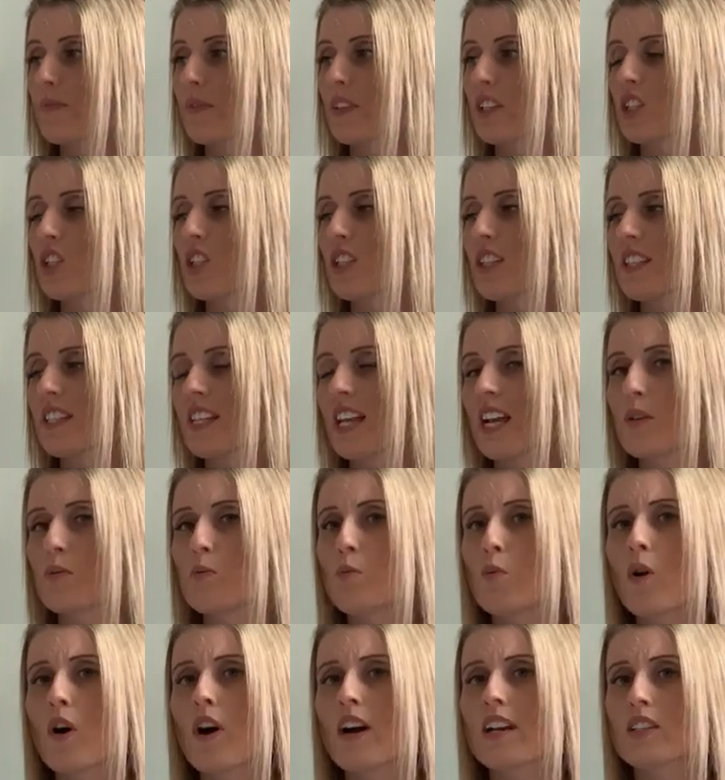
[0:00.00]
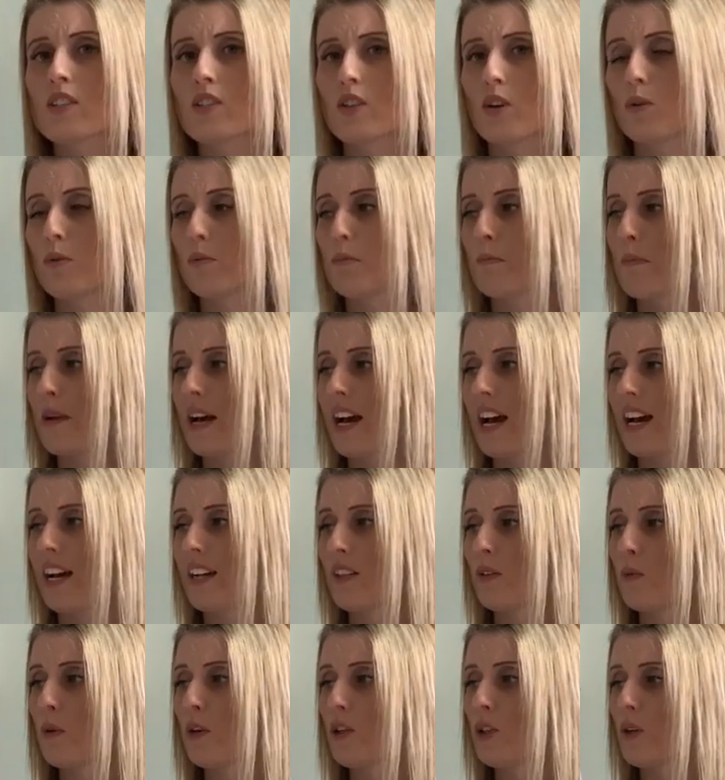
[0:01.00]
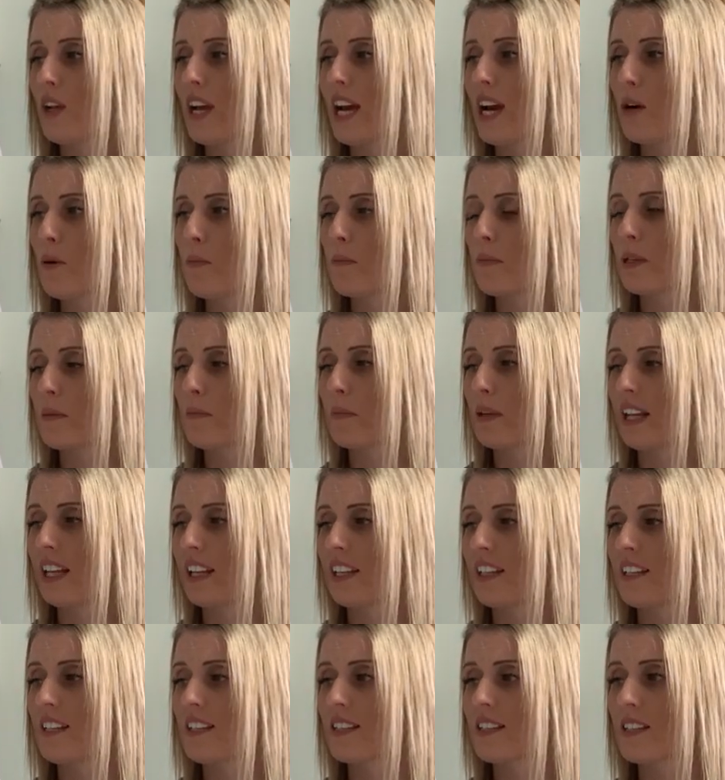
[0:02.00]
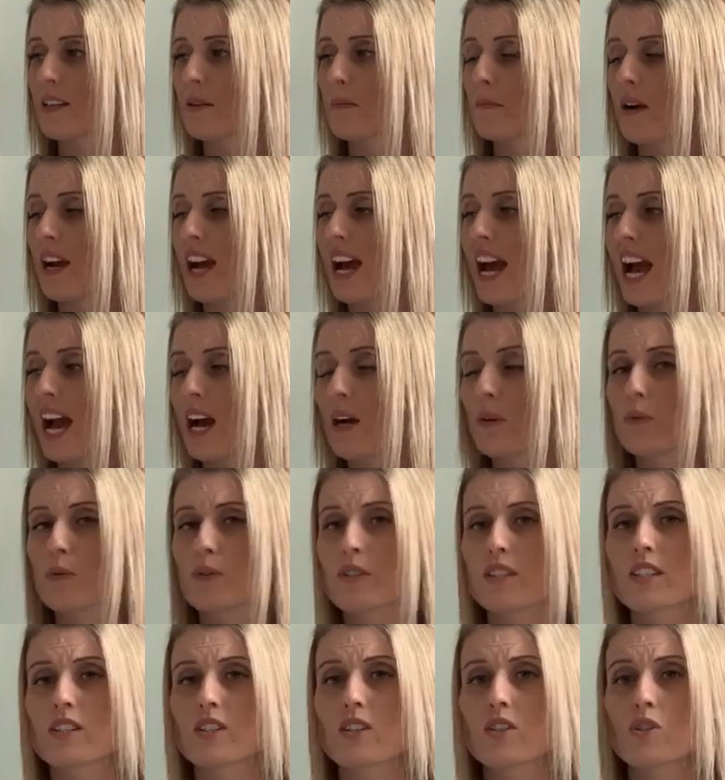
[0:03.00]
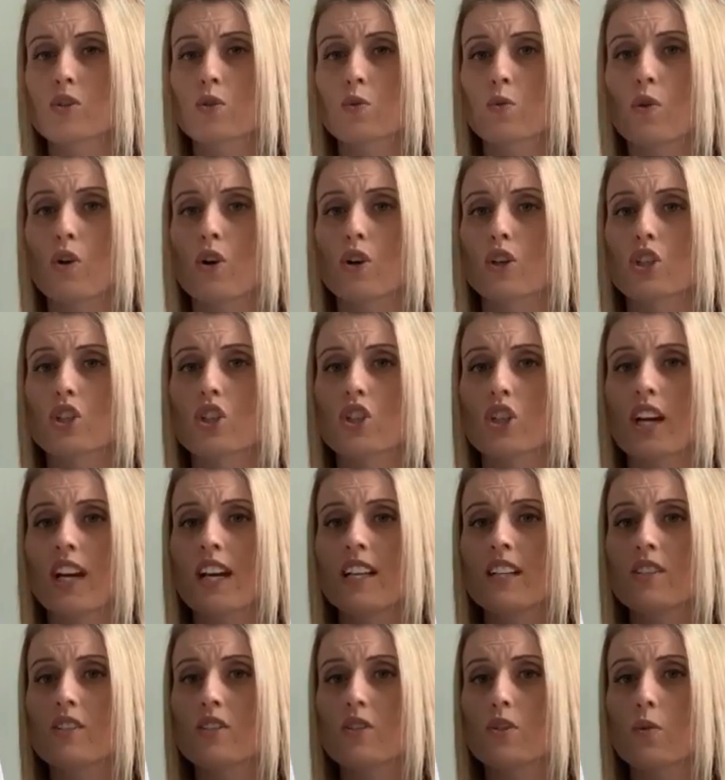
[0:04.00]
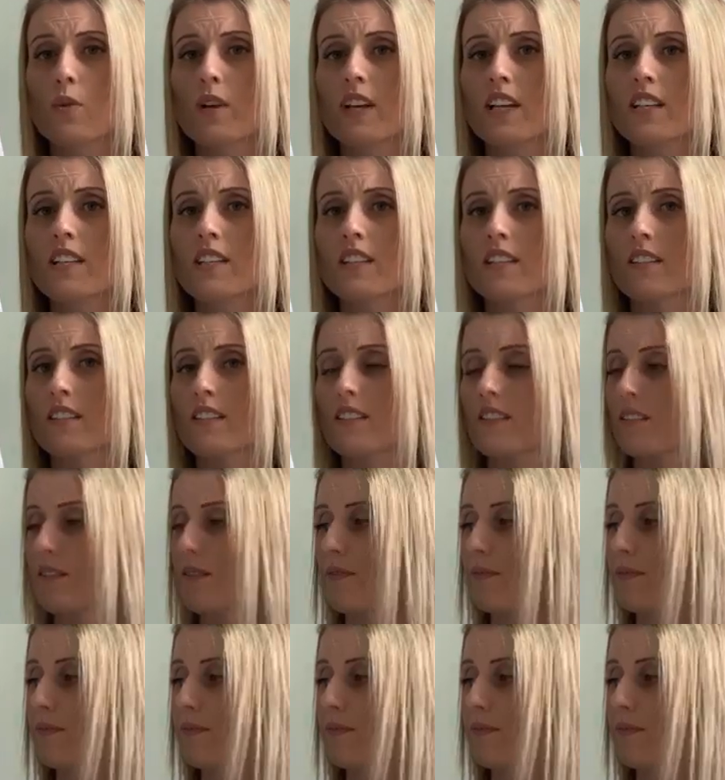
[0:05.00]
She said, "Wise old man, won't you help me please? My house is a squash and a squeeze."